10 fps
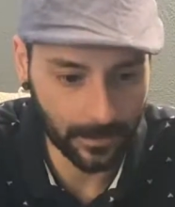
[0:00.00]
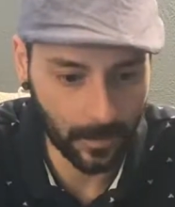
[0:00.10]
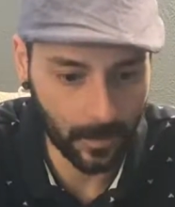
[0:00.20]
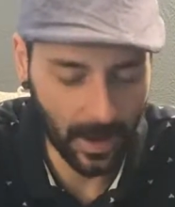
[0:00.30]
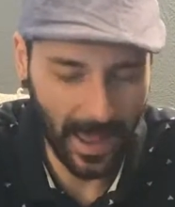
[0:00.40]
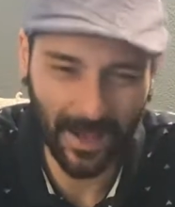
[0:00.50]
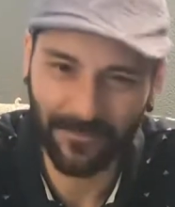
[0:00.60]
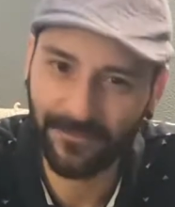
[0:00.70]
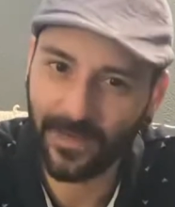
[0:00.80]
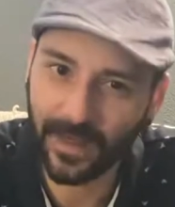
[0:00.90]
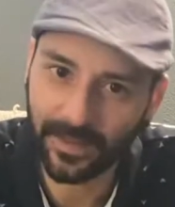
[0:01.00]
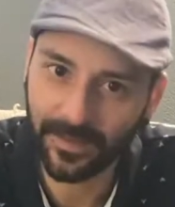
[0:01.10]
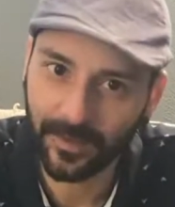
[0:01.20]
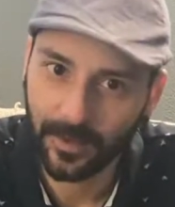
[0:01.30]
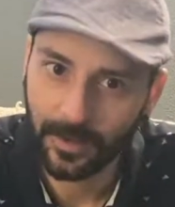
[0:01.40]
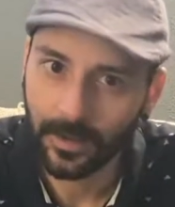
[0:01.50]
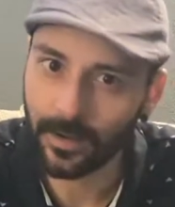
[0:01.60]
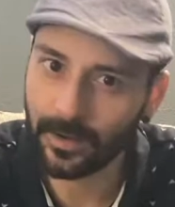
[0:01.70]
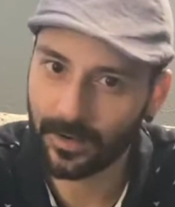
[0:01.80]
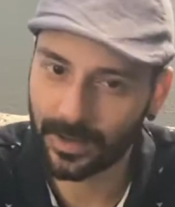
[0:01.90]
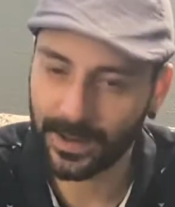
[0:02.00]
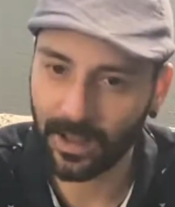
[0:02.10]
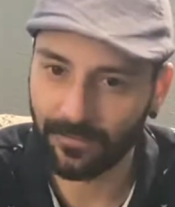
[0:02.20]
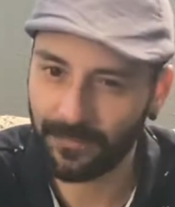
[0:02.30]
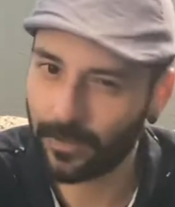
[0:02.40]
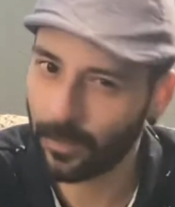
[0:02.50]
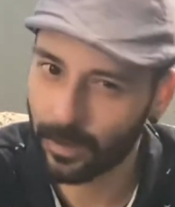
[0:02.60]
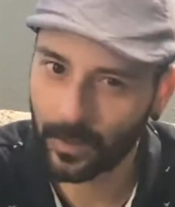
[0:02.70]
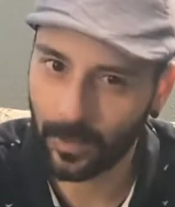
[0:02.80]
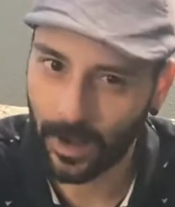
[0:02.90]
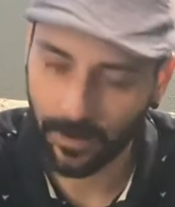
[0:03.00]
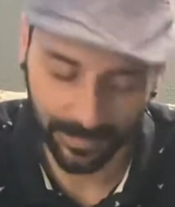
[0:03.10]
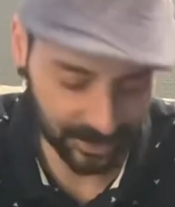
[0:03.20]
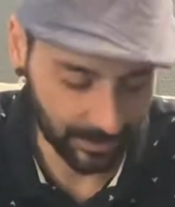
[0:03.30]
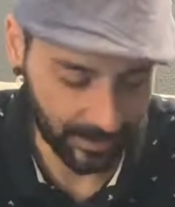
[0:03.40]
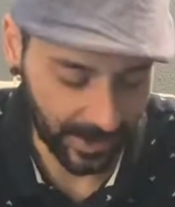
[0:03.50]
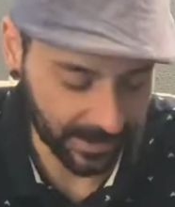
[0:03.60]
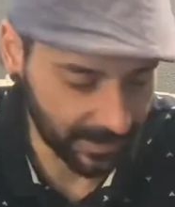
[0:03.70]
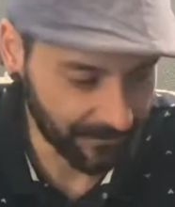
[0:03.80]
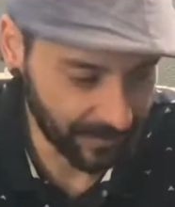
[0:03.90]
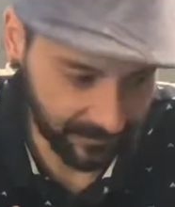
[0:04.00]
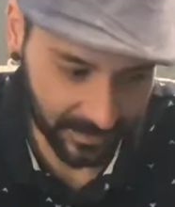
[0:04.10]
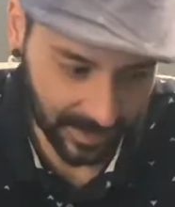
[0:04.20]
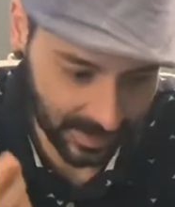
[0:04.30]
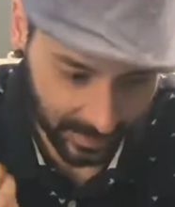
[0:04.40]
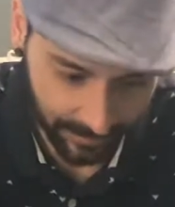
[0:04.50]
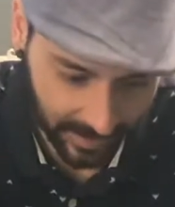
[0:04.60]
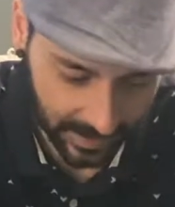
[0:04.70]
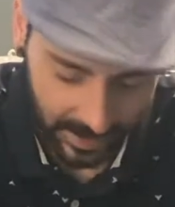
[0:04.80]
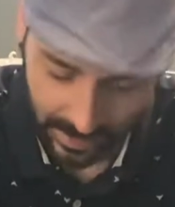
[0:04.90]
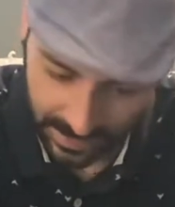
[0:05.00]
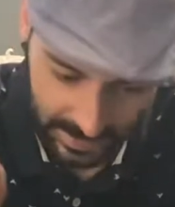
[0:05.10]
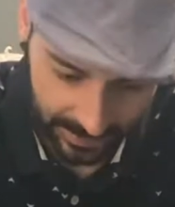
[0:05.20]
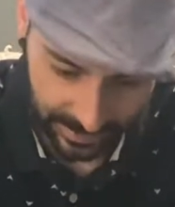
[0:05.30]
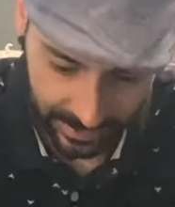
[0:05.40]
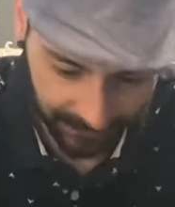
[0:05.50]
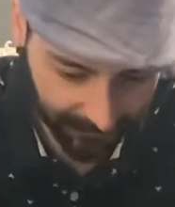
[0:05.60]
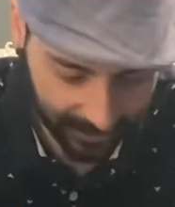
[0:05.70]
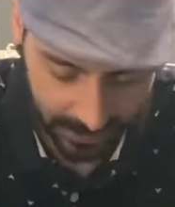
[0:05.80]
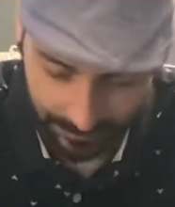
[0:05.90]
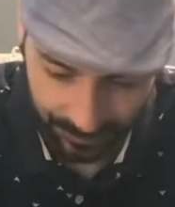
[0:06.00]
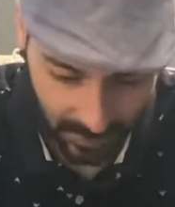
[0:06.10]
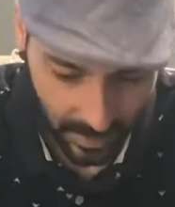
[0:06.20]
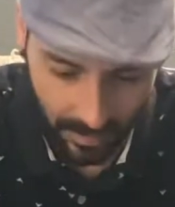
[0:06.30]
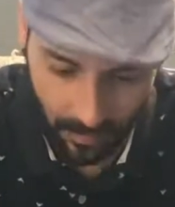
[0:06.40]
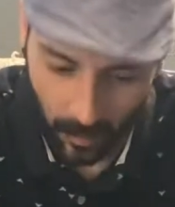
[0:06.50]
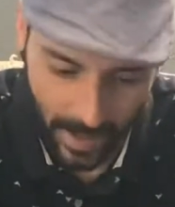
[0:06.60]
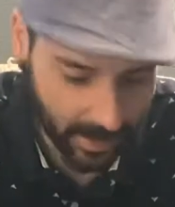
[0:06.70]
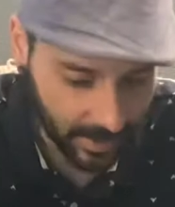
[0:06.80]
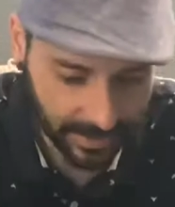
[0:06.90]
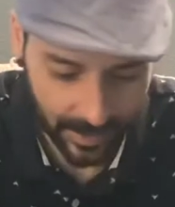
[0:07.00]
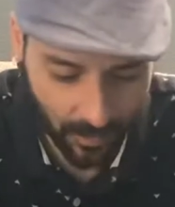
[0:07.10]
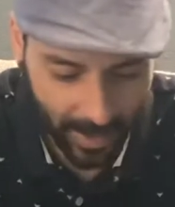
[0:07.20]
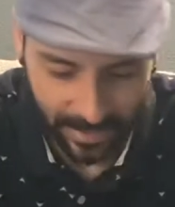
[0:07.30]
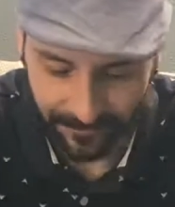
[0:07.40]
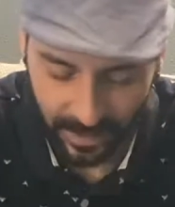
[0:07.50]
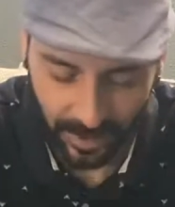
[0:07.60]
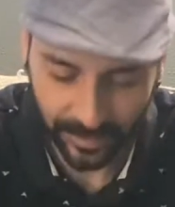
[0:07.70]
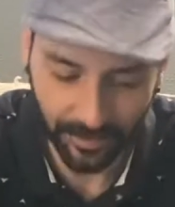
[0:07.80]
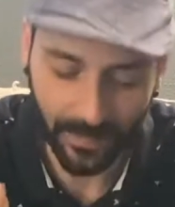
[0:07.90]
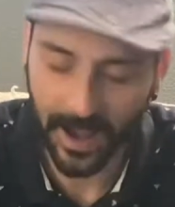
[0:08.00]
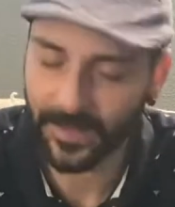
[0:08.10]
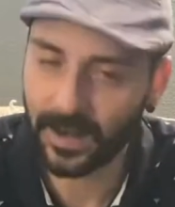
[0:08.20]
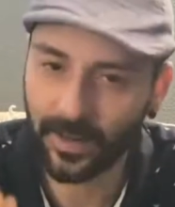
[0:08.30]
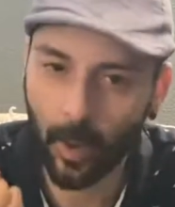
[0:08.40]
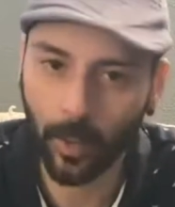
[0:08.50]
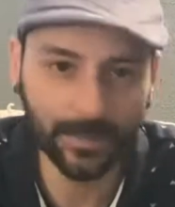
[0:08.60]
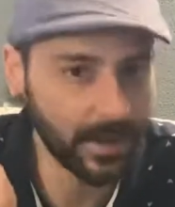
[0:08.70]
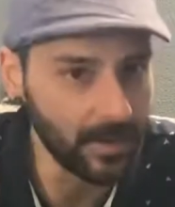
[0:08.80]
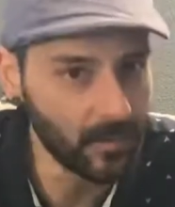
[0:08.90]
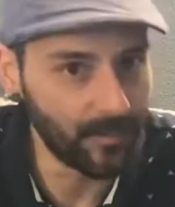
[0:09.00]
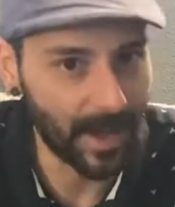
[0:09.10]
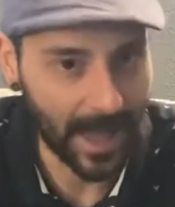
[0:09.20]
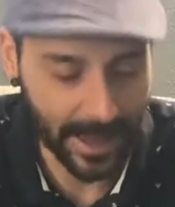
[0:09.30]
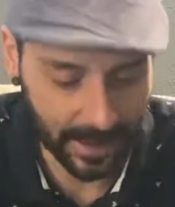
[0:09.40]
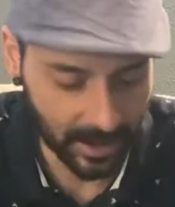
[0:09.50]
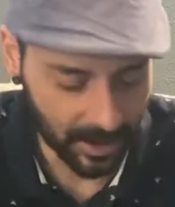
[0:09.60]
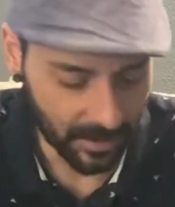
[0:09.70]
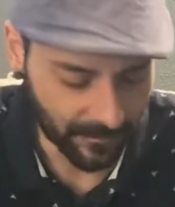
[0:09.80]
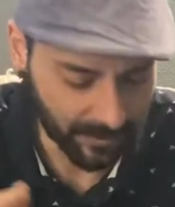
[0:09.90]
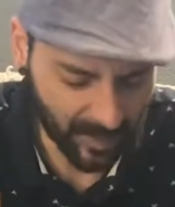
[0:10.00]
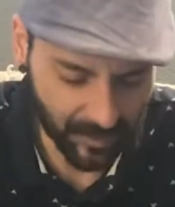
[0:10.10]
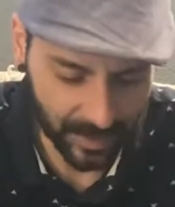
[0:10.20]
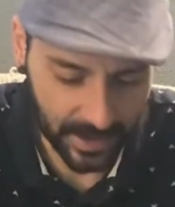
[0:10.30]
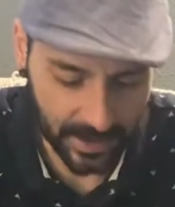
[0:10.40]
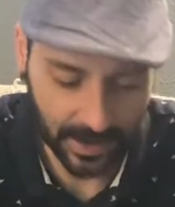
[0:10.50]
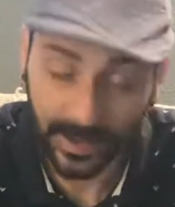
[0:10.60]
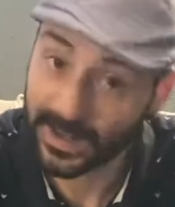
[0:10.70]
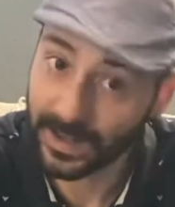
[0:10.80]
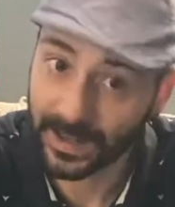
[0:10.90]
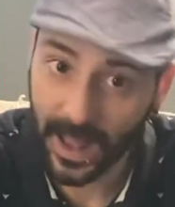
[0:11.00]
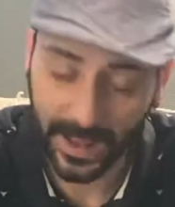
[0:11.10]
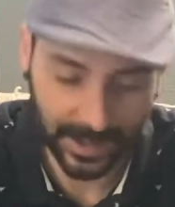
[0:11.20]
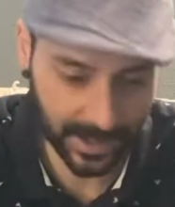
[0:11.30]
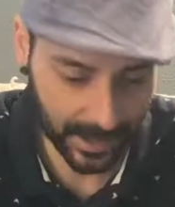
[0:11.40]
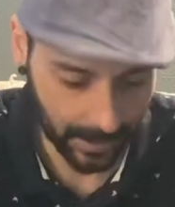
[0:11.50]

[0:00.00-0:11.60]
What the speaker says: have faith in yourself in order to accomplish something. I definitely feel like something is definitely weighing so heavy on your mind that it's holding you back from creating success.